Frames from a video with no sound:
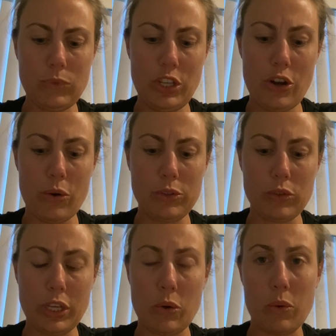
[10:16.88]
you know, it was
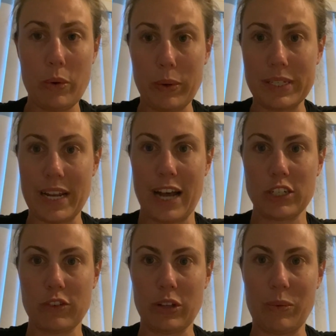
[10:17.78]
really cool. We went to
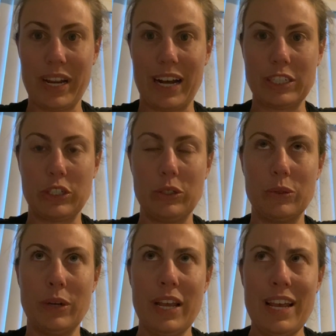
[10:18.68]
Nashville and we got
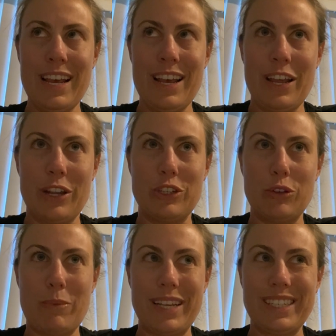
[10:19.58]
to
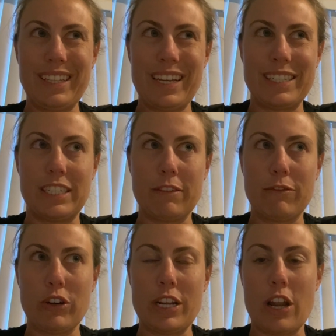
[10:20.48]
do basically a
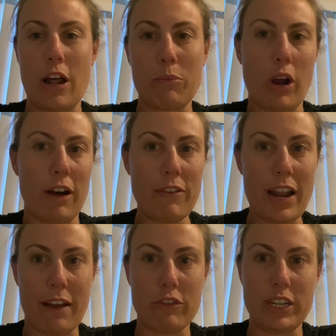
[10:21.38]
different nonprofit
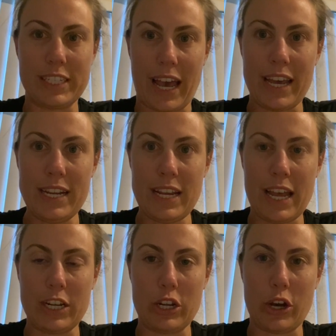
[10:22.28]
every day
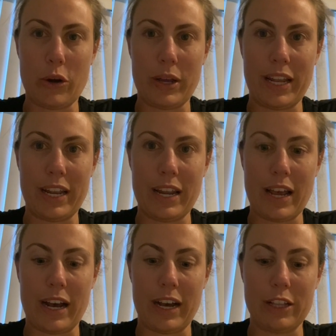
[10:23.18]
and go and
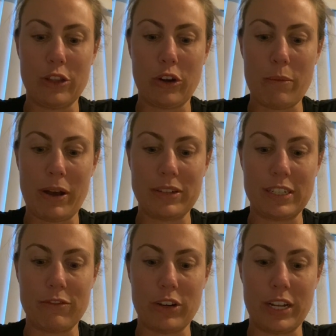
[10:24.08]
learn about
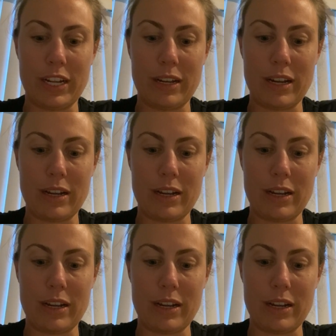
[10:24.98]
different